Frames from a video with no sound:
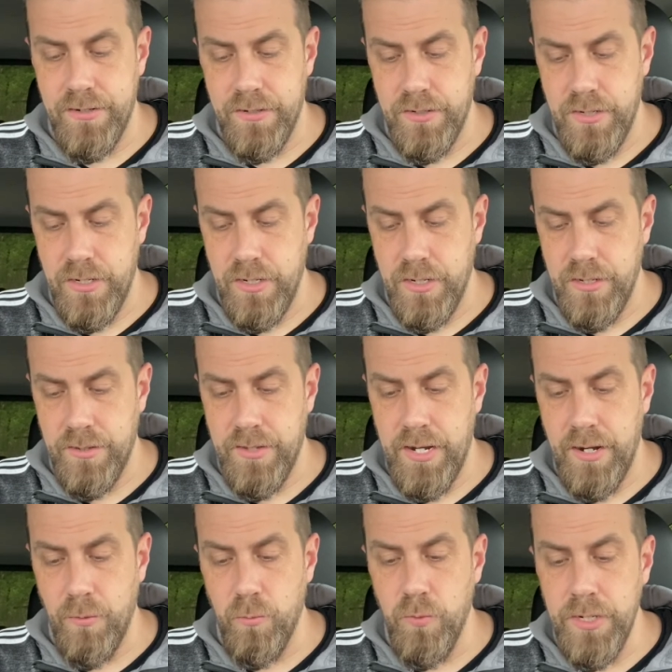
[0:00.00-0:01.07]
that I
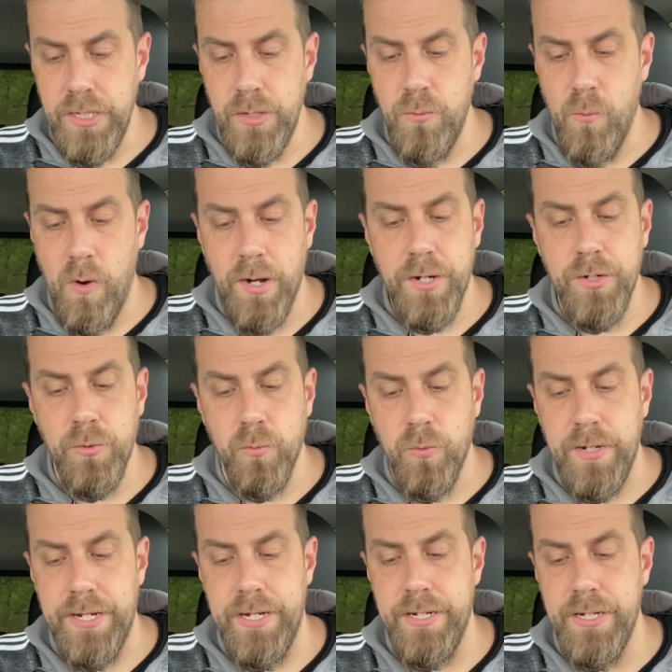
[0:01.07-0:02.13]
really wanted to
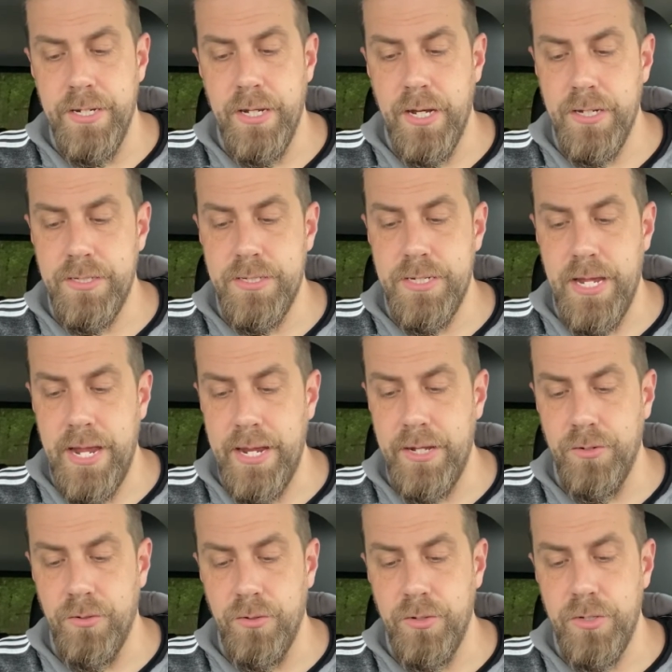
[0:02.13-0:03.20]
read A
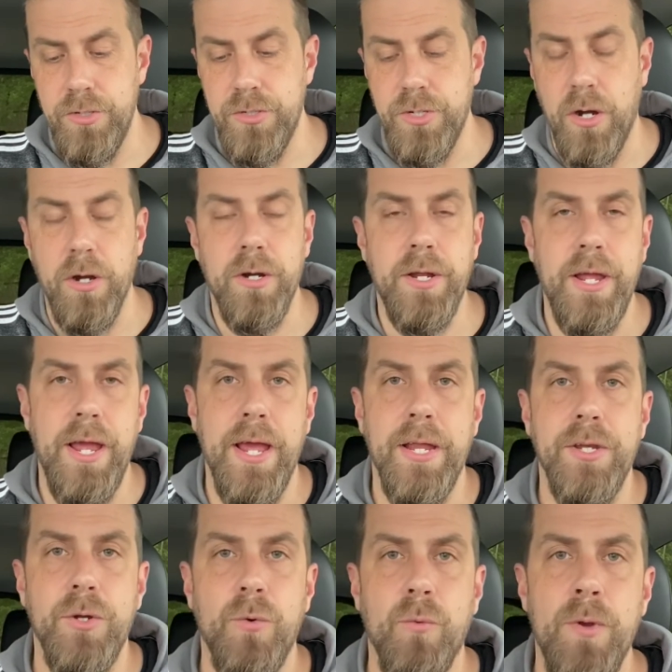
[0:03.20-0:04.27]
Tale Dark
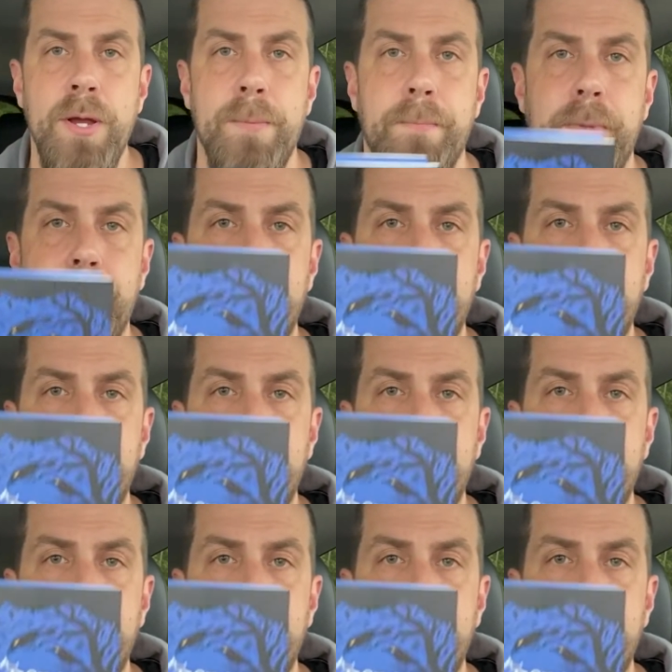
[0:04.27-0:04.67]
and Grim.